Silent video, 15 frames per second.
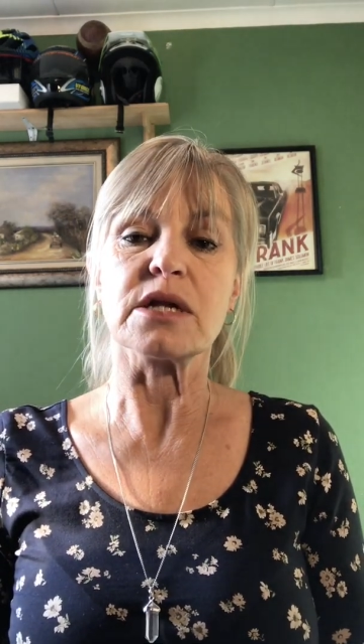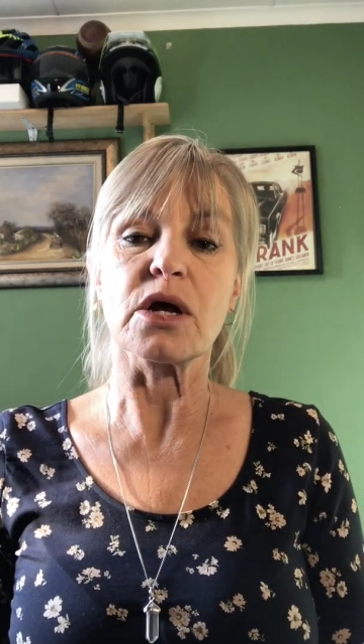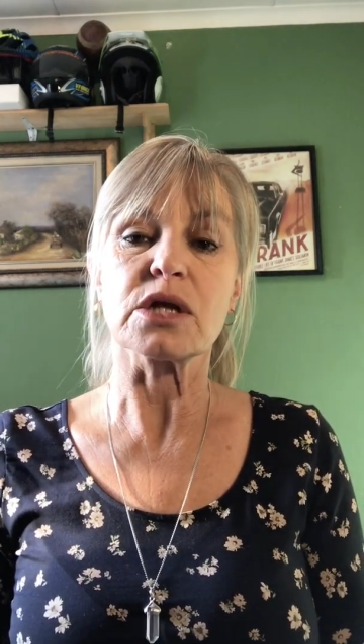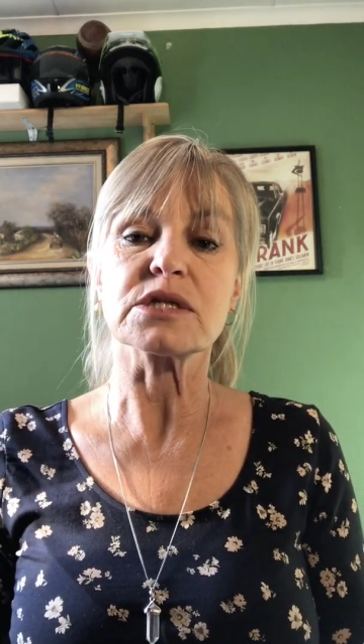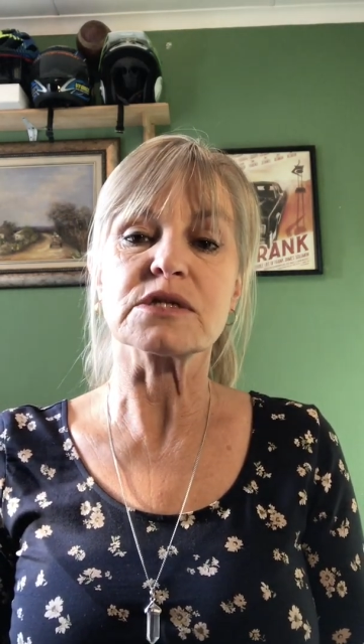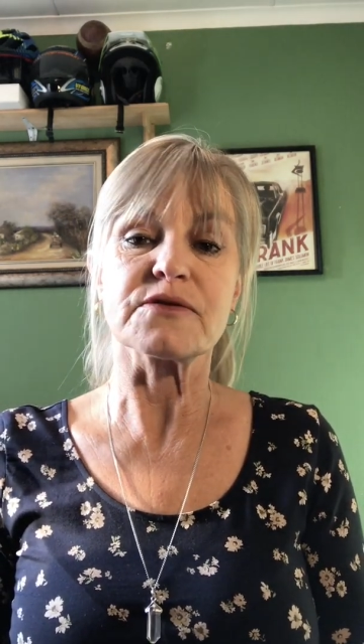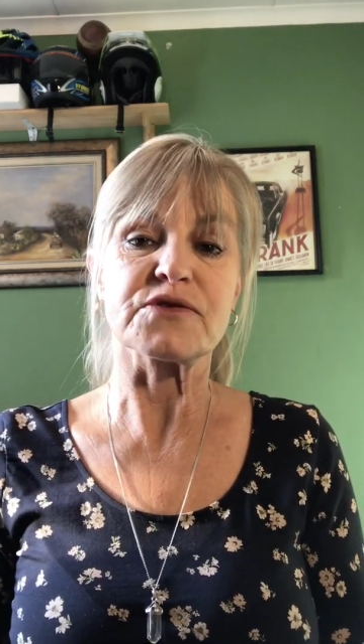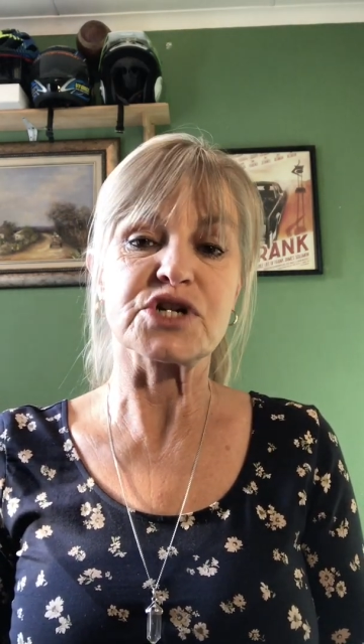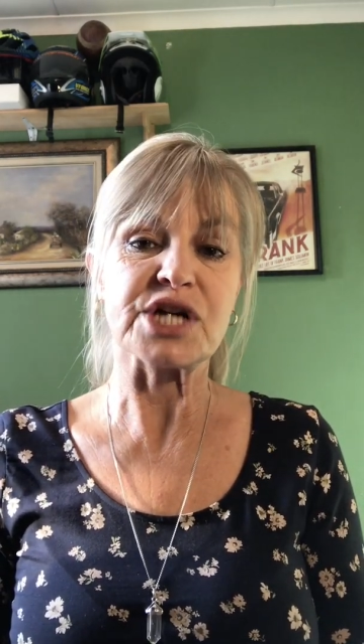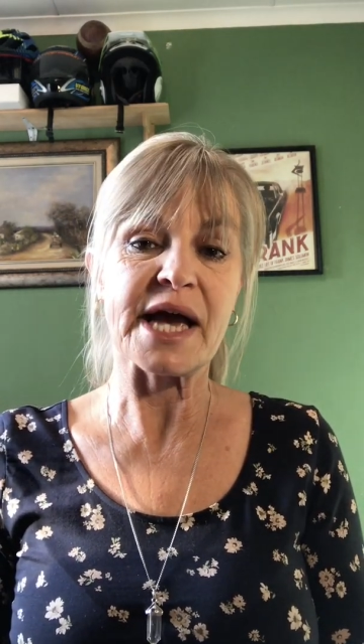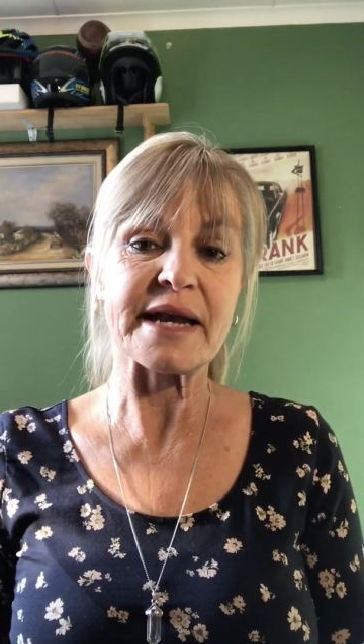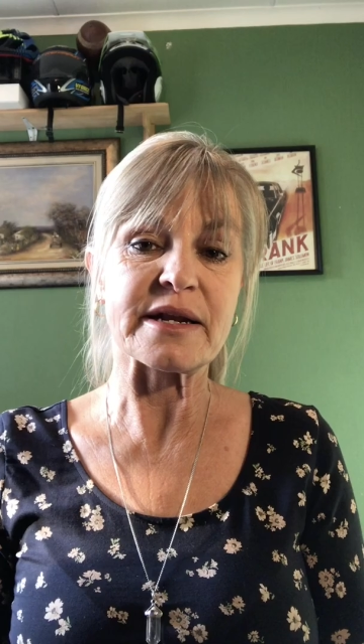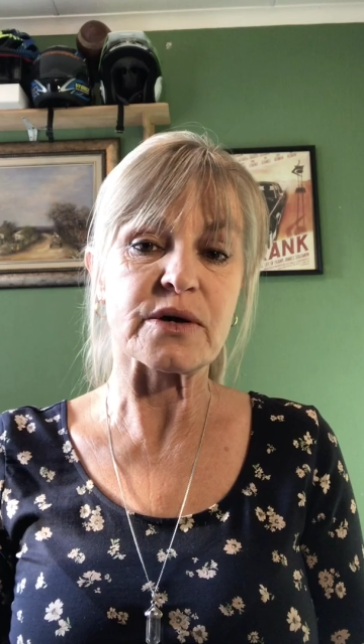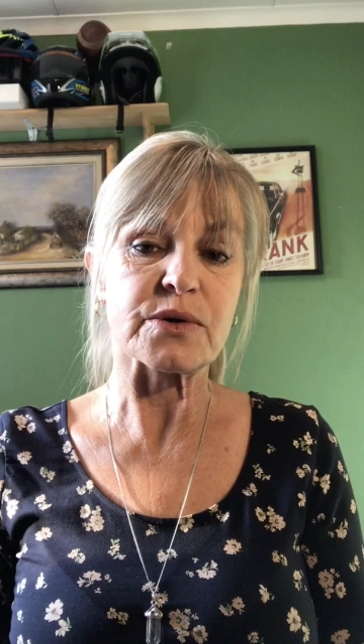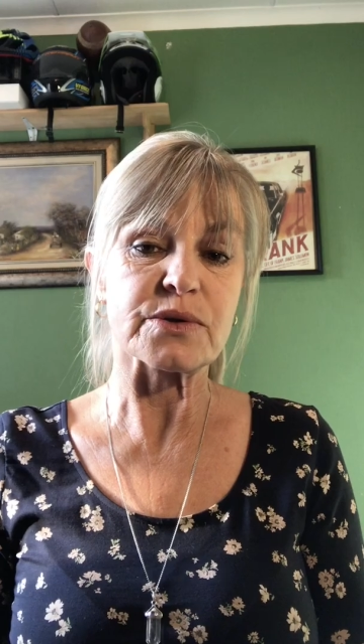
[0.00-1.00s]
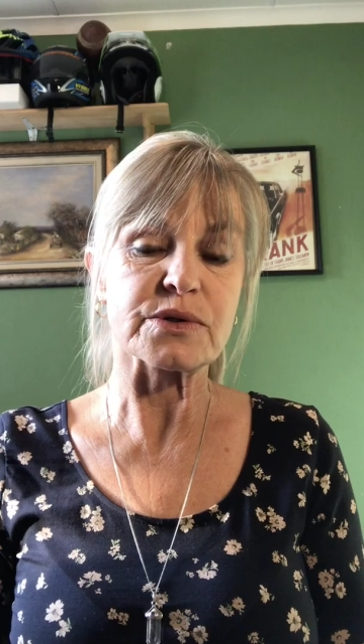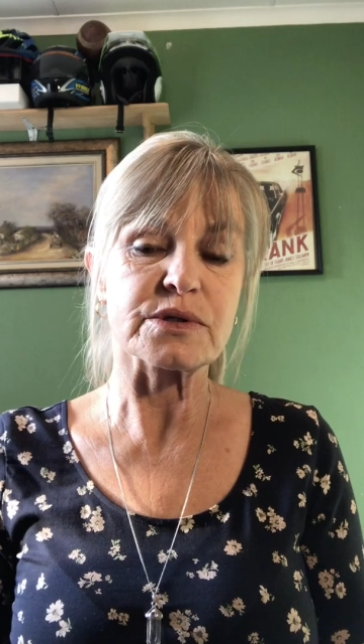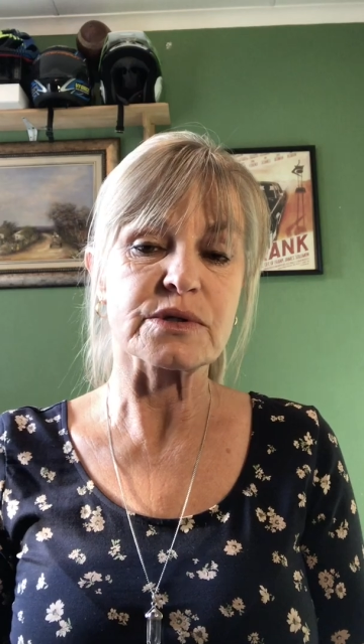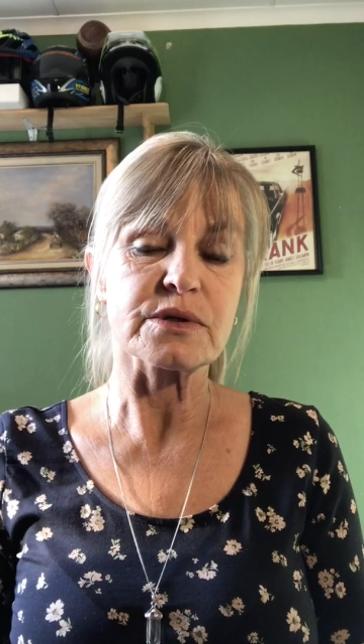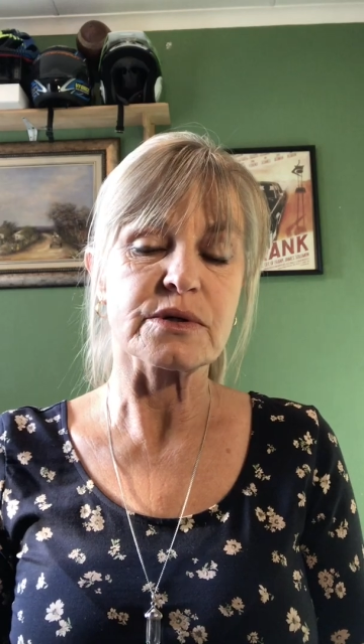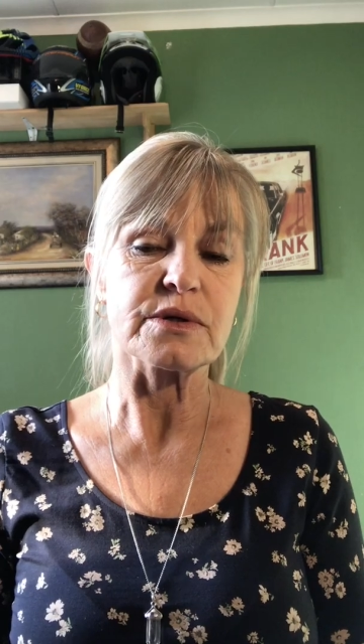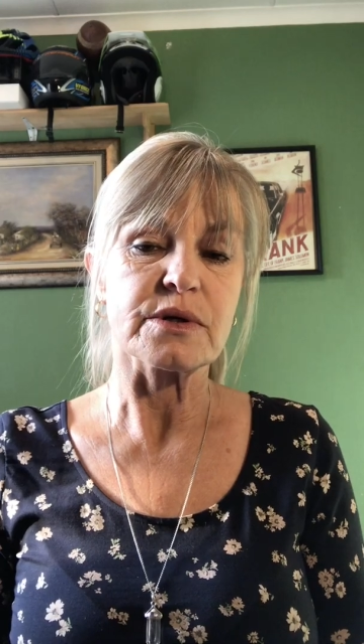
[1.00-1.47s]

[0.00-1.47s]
lots of shadows.